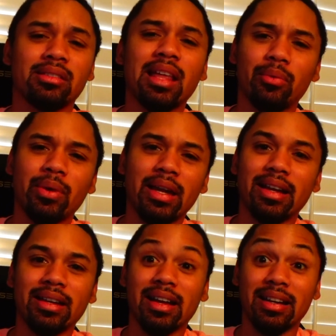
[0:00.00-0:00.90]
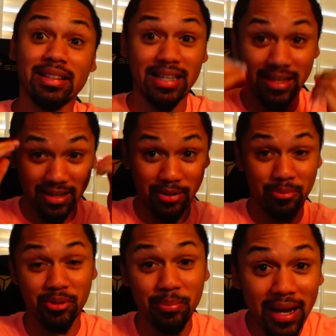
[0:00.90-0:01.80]
That way I can kind of see another
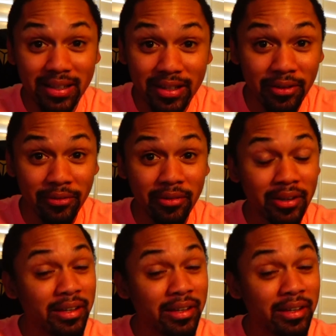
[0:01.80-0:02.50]
perspective,